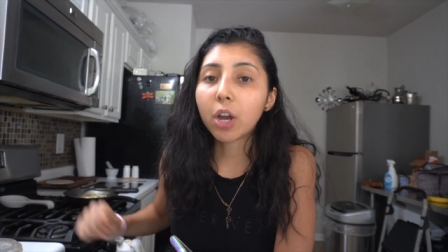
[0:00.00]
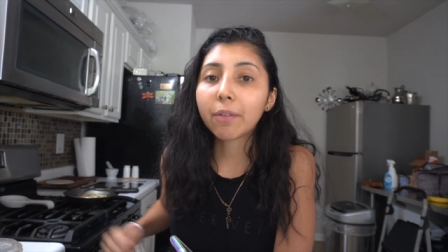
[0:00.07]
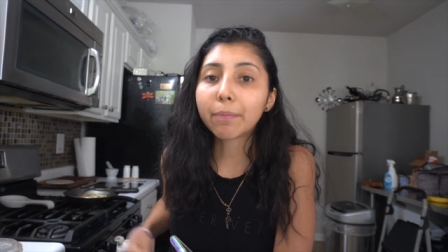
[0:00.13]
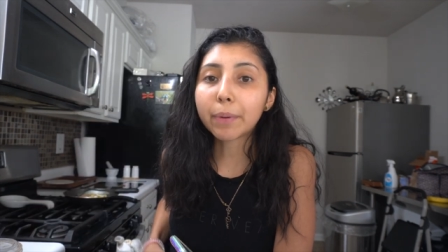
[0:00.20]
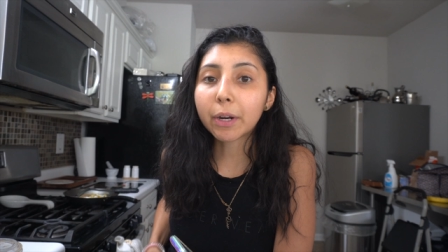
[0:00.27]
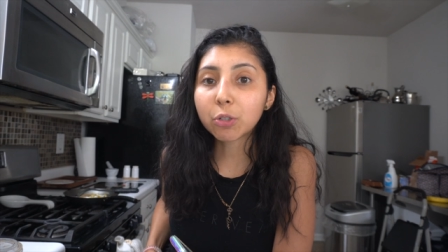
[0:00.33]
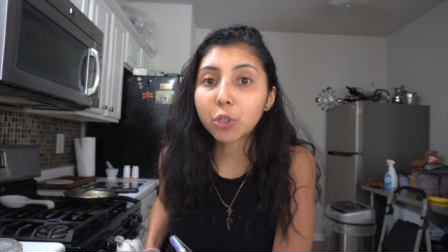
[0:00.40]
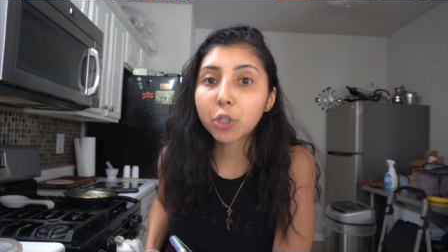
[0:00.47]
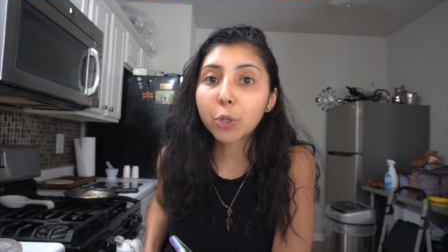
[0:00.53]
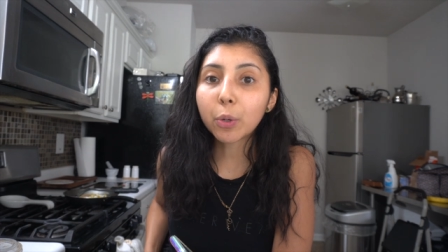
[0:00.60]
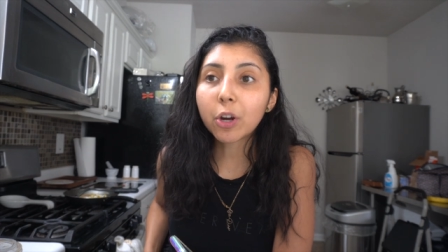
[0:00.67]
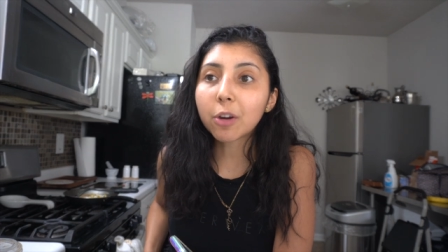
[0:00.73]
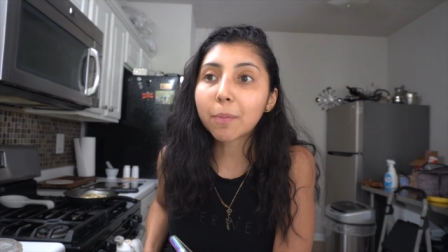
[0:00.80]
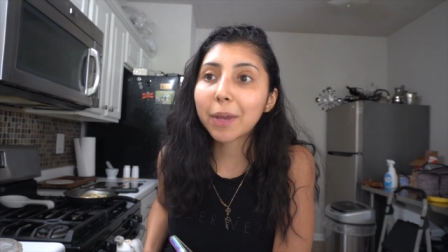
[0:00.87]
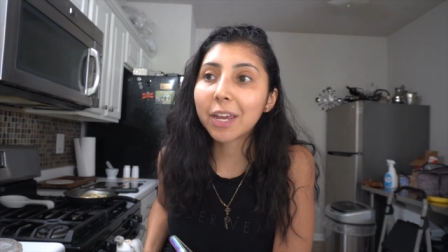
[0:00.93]
of brown
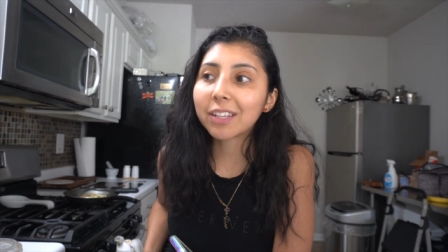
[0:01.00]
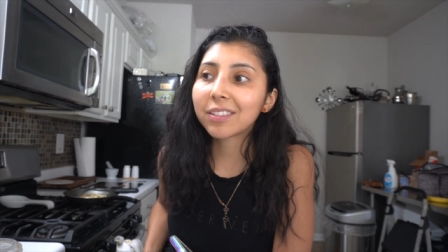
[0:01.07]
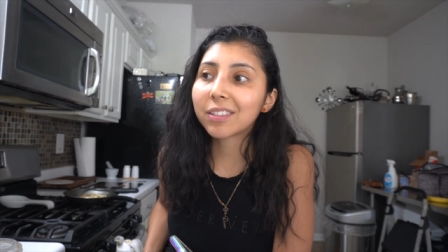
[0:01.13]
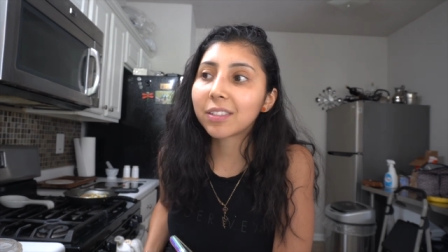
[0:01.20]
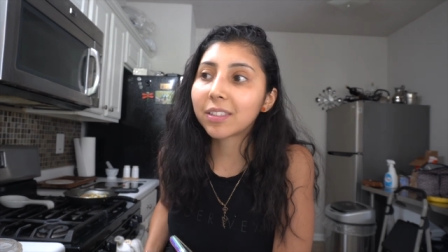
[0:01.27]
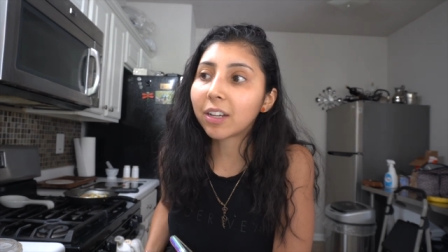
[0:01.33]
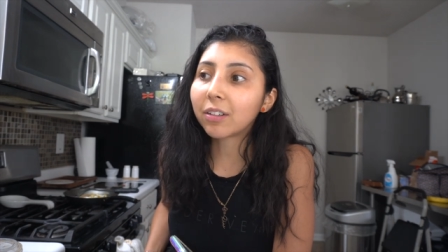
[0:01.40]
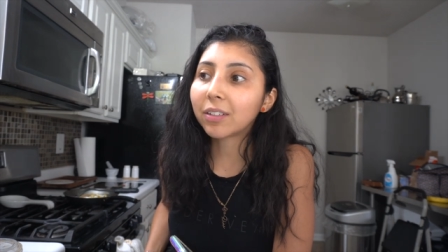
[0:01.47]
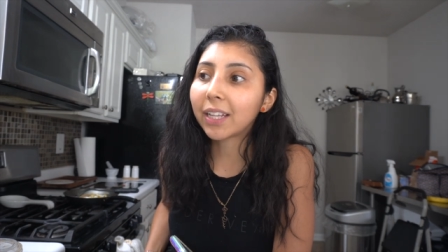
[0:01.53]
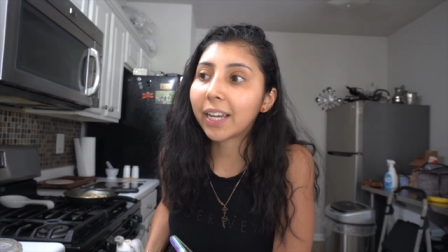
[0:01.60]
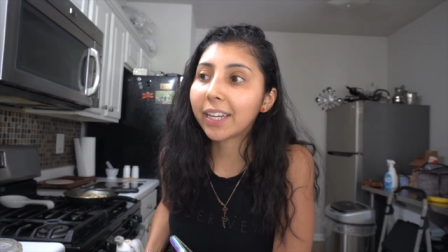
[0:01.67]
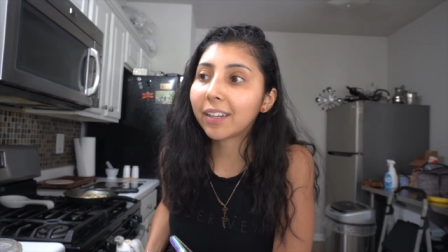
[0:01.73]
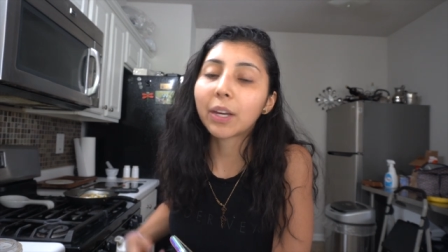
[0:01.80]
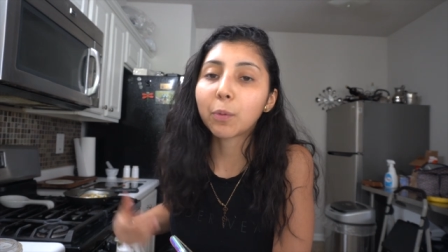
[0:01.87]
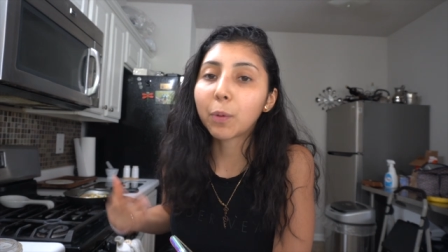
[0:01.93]
sugar because still
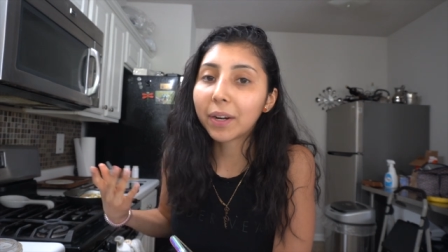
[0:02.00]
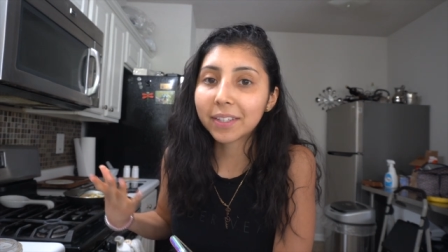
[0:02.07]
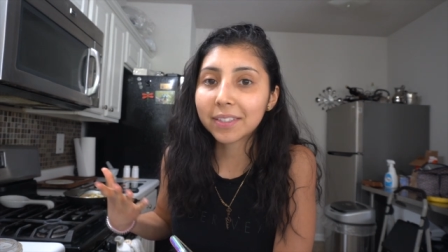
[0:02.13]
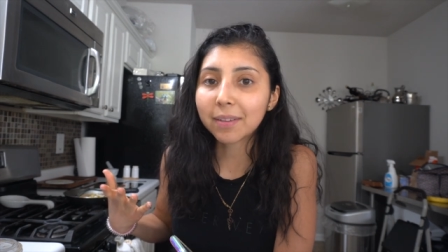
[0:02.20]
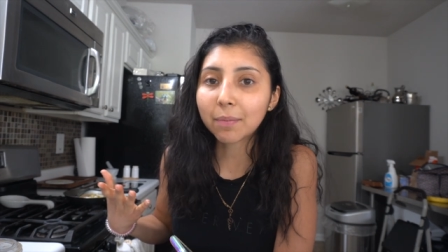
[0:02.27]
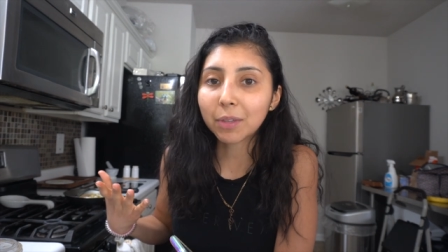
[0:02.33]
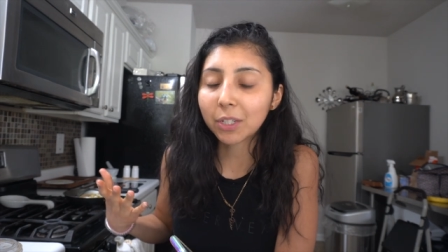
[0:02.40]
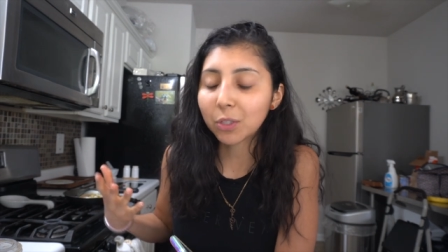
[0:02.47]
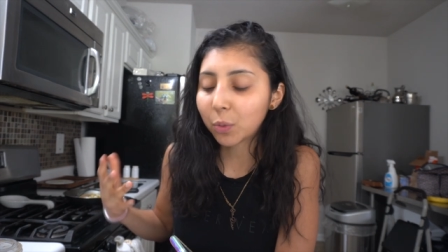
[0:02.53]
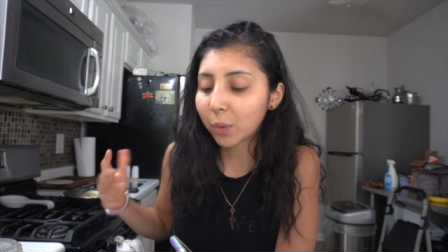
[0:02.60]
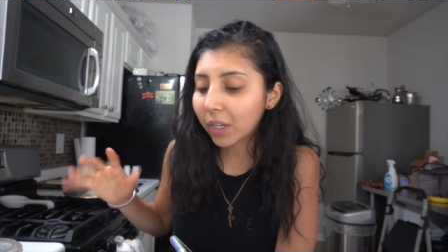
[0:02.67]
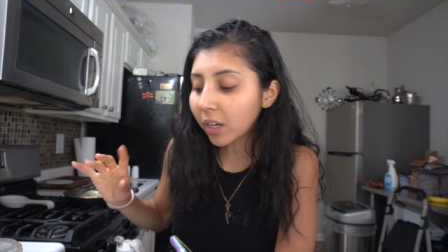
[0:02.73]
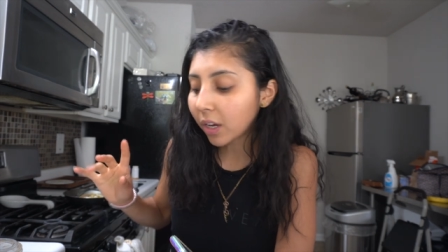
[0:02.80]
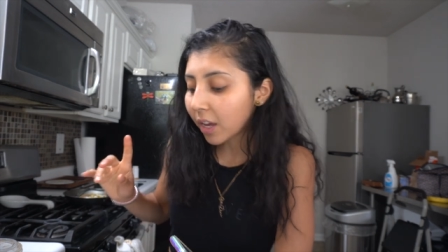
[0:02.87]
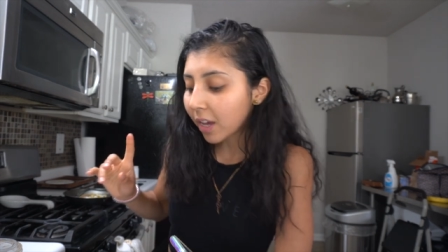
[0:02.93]
like I wanted something
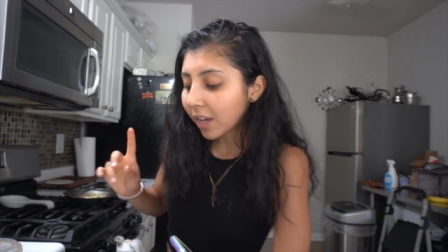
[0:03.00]
sweet.